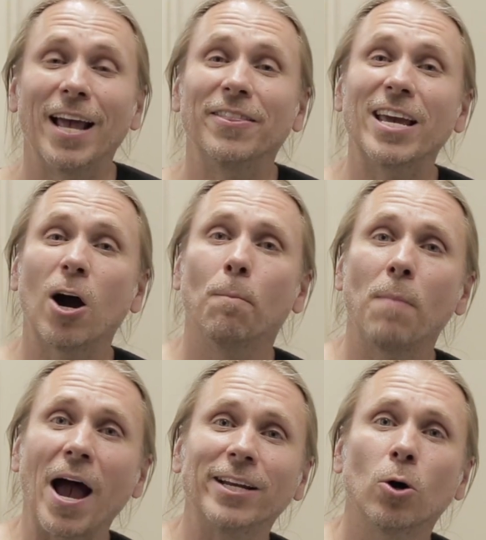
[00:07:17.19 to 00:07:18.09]
and the
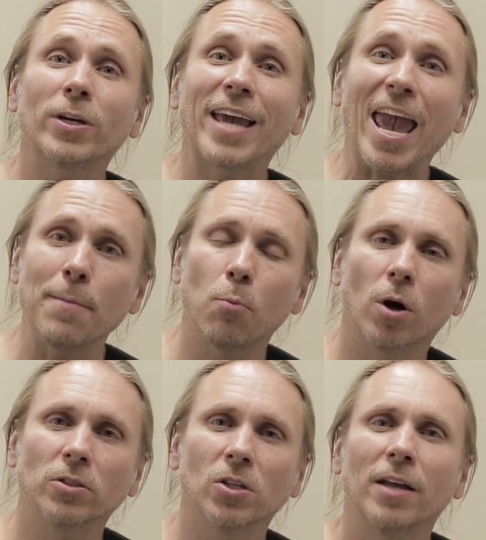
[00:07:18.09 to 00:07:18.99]
albino Cape
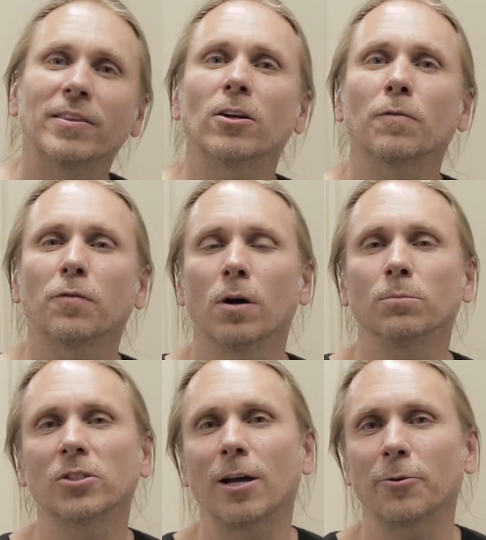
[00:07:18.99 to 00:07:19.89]
ones that are
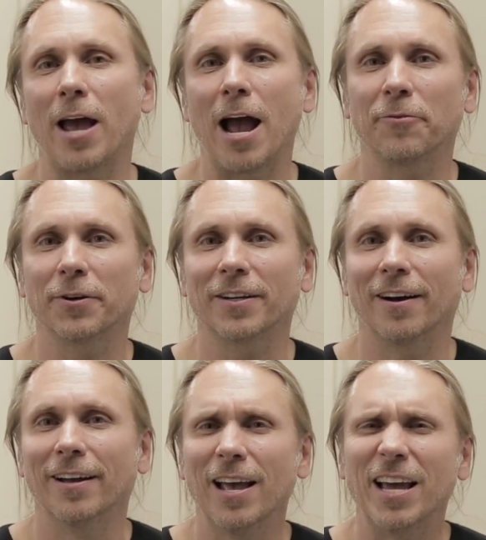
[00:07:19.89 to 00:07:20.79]
from South Africa.